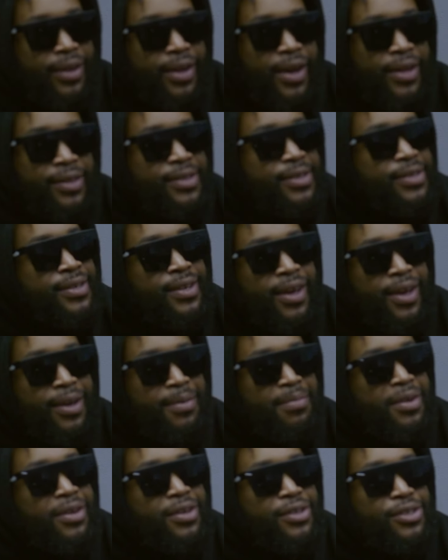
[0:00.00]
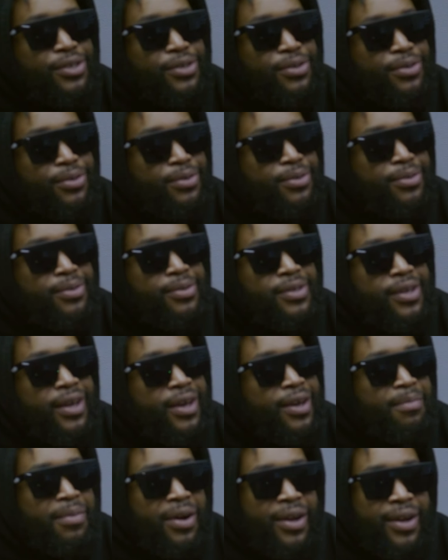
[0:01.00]
got the same issues.
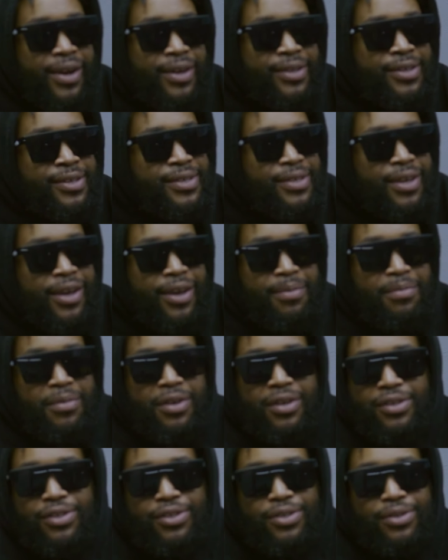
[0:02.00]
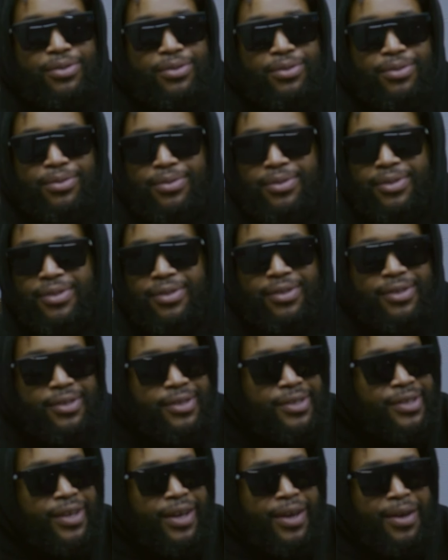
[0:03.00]
Everybody got the same issues, the
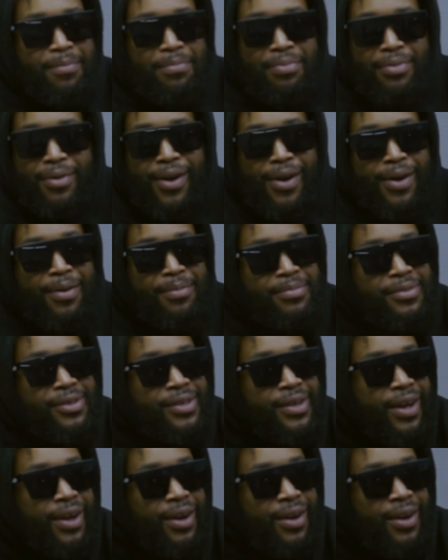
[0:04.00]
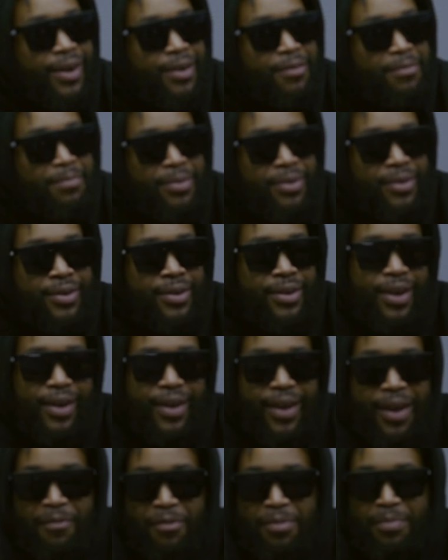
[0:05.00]
same problems in their life, bro. Like
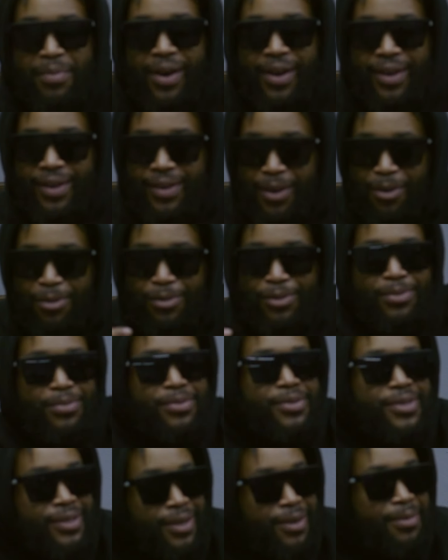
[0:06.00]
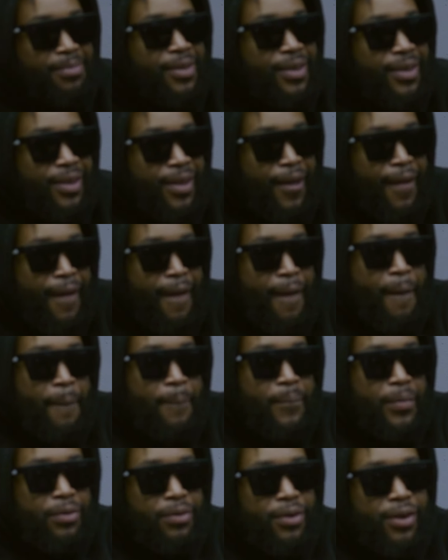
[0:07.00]
everybody go through something,
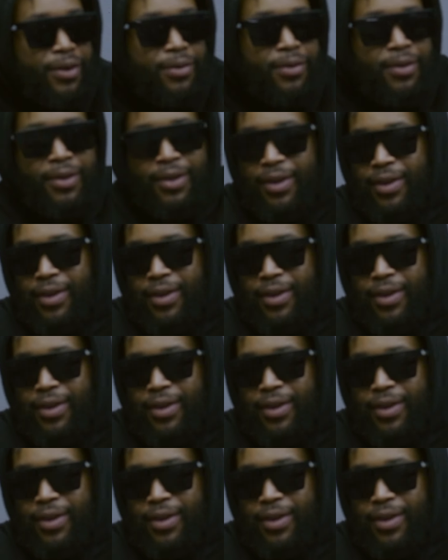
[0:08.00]
you know.